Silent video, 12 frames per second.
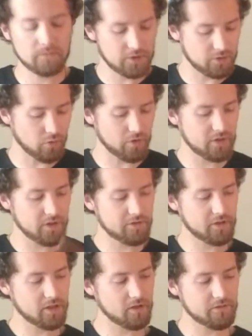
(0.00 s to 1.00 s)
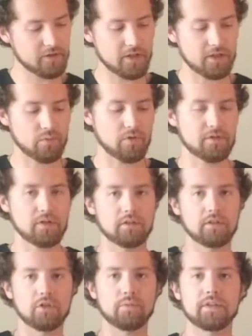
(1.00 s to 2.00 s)
towards ourselves as well as a
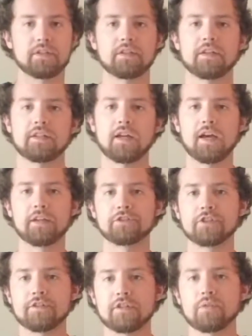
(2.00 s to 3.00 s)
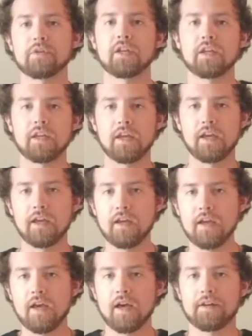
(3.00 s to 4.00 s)
little bit to the side, just so we can get
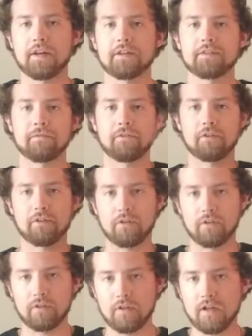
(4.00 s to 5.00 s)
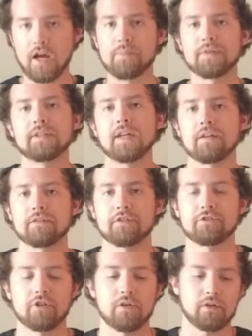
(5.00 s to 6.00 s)
a nice vertical up and down
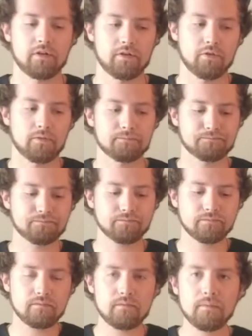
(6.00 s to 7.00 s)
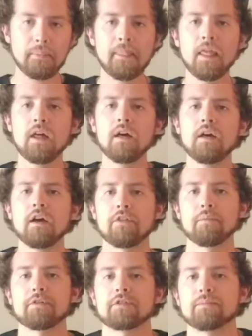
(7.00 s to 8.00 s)
stroke. Cool. The
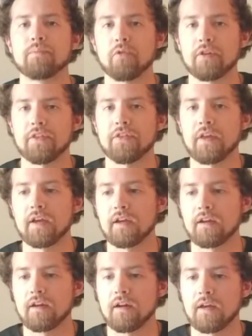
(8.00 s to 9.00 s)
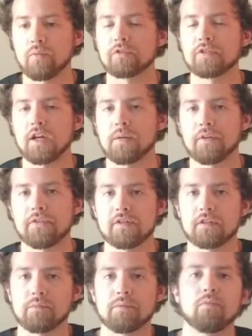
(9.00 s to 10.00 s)
most important thing, and we'll talk about this
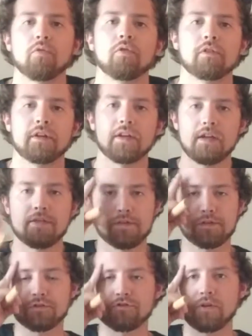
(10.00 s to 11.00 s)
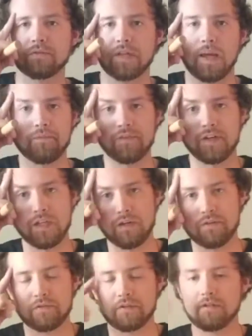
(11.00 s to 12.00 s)
a little bit more in the stroke type
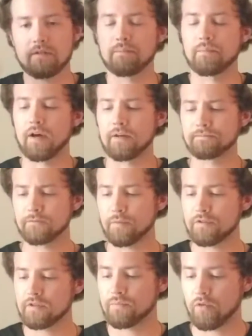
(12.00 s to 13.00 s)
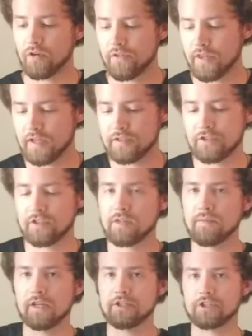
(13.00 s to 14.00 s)
videos, but the most important thing is just to
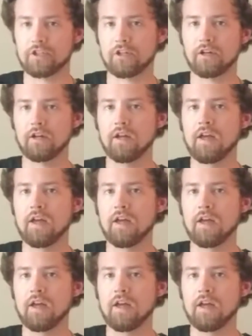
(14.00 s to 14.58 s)
make sure